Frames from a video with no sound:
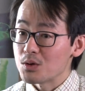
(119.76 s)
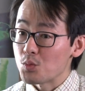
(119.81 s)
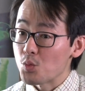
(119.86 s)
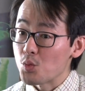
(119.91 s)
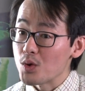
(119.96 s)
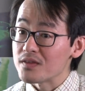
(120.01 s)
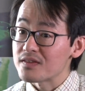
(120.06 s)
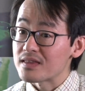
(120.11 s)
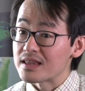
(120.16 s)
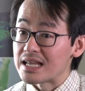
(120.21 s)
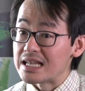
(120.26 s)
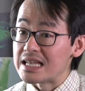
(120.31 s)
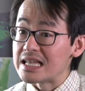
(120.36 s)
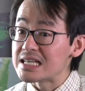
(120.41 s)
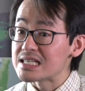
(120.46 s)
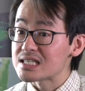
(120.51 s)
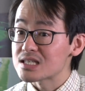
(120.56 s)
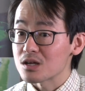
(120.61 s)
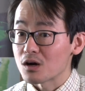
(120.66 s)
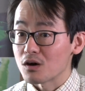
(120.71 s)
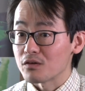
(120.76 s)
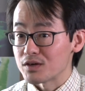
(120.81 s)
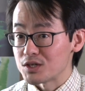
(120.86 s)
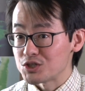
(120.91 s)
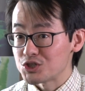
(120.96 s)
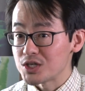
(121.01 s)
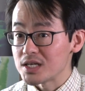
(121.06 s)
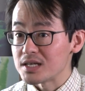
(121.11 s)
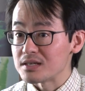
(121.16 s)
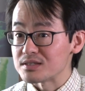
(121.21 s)
with the list of
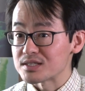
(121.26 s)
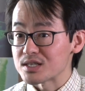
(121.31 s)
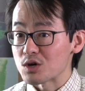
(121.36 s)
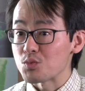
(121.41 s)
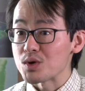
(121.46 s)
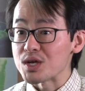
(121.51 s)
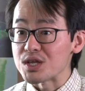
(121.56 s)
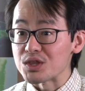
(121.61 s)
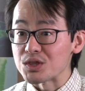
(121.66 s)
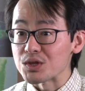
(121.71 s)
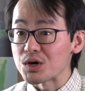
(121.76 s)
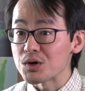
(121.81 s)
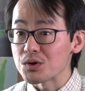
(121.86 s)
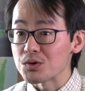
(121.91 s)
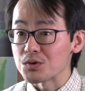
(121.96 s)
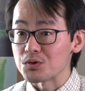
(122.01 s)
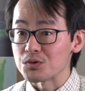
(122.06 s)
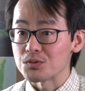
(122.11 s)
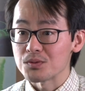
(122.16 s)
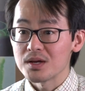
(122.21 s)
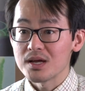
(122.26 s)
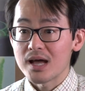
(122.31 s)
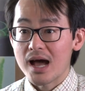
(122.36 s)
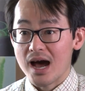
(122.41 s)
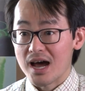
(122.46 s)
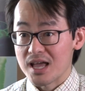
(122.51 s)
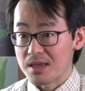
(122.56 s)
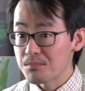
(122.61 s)
the genes that we know are